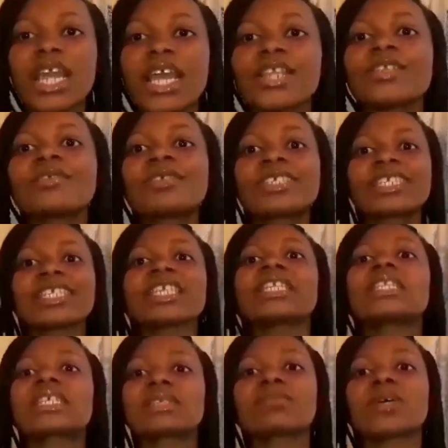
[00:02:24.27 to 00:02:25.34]
and you see
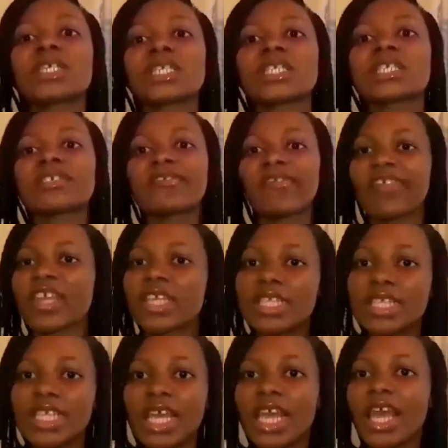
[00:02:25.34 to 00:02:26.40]
this person's face.